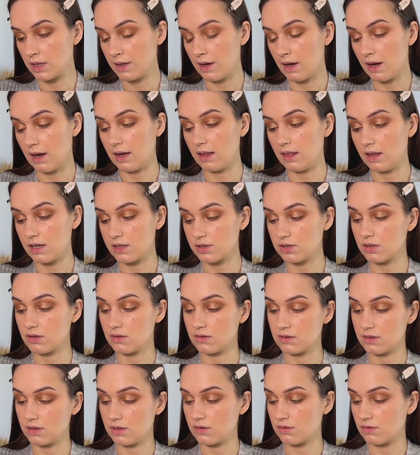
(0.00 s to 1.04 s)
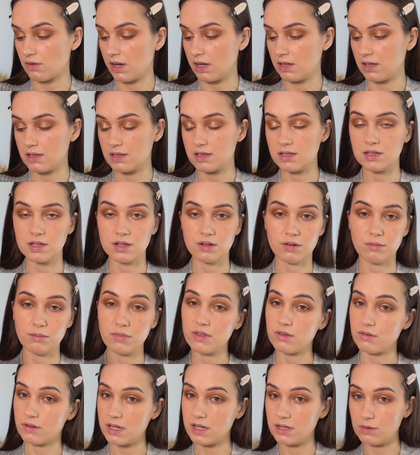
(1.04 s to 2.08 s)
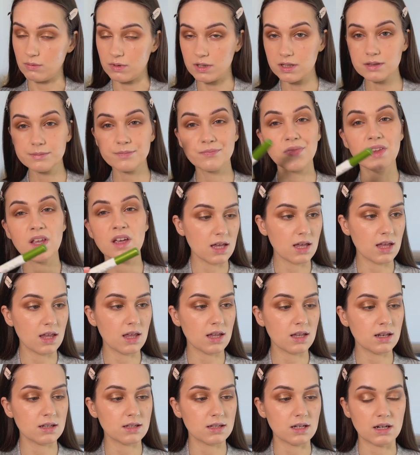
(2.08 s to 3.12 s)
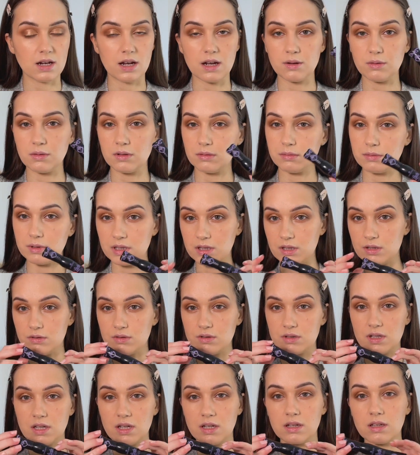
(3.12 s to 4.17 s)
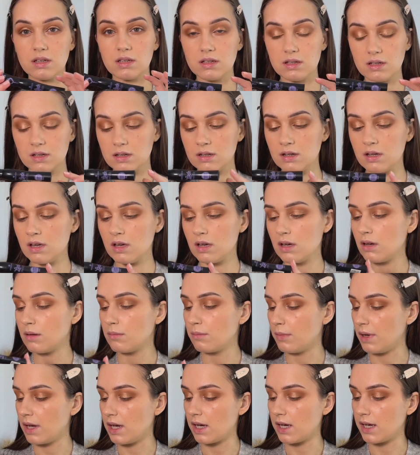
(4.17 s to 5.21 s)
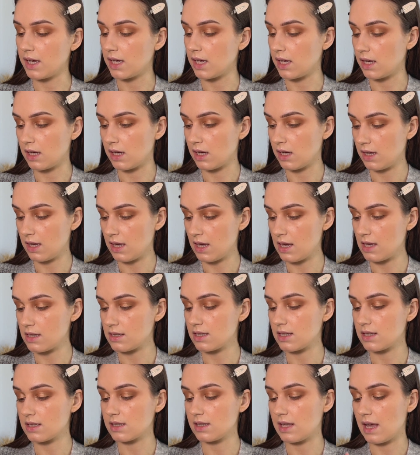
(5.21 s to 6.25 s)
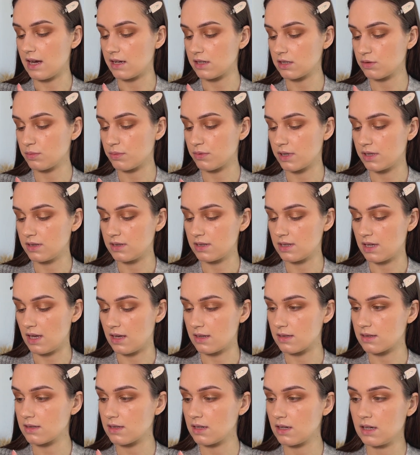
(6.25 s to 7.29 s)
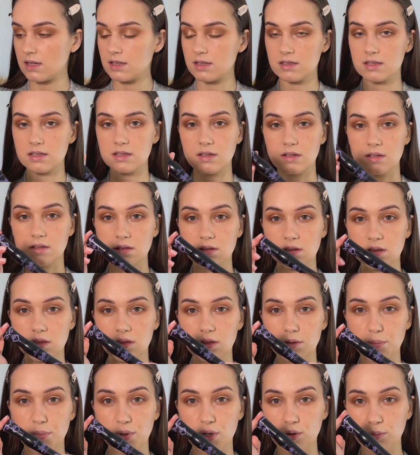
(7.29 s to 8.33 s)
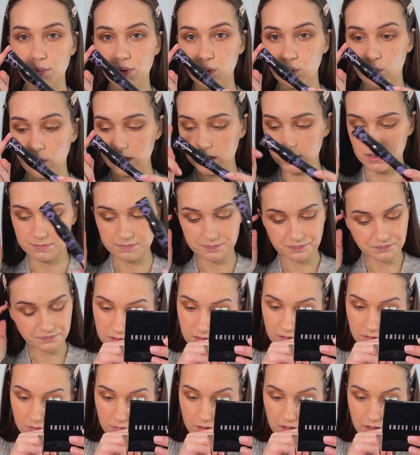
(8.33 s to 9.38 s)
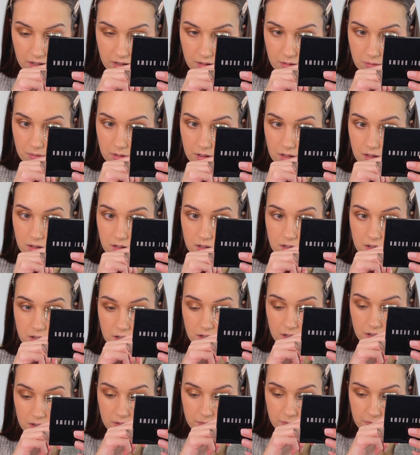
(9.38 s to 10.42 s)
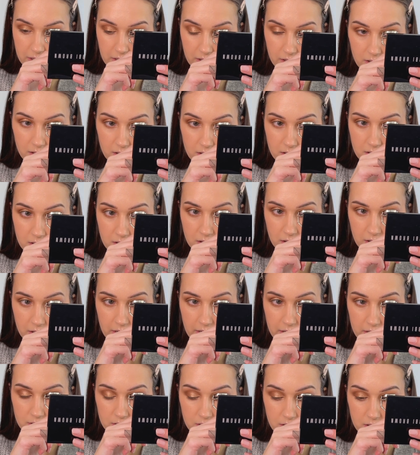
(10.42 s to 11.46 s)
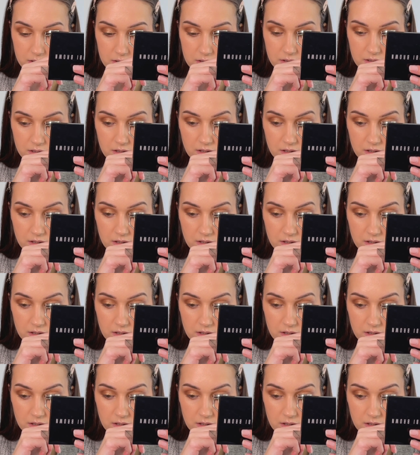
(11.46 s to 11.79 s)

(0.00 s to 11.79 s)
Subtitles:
Eyelash Concentrated Serum 3-in-1. And then I will be using my Essence Lash Princess. This is the purple one. So I will curl my lashes.